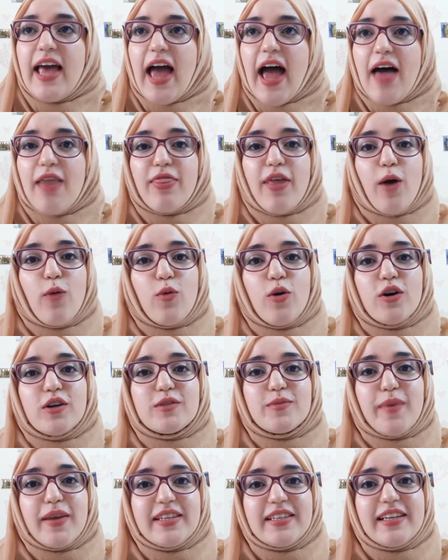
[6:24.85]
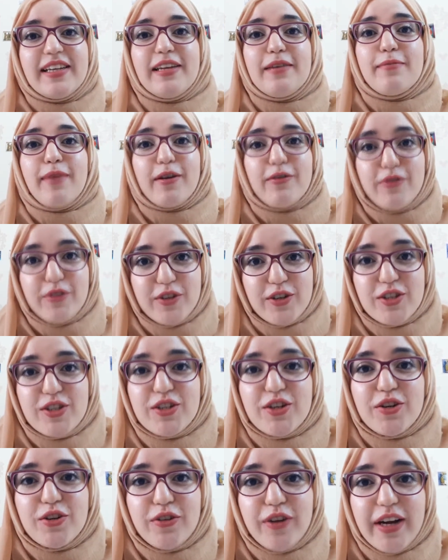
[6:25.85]
and that was basically my first
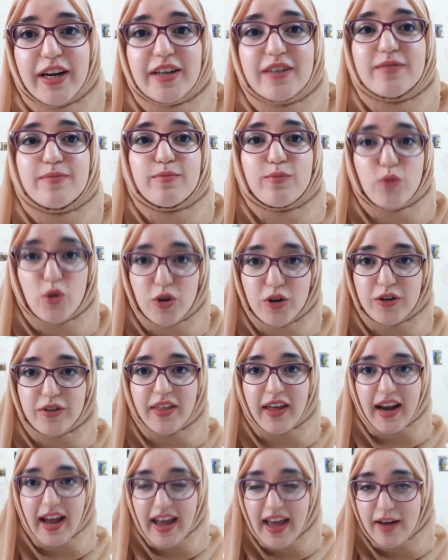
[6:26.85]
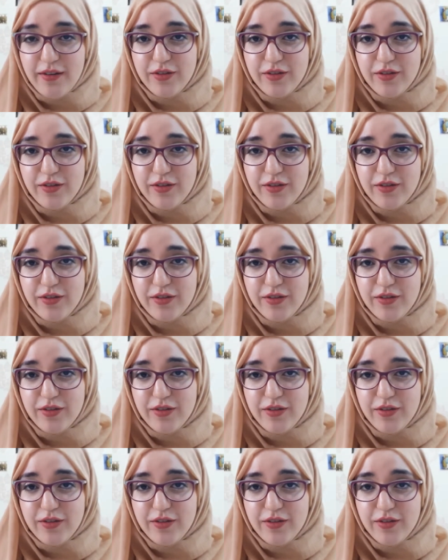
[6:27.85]
Korean word that I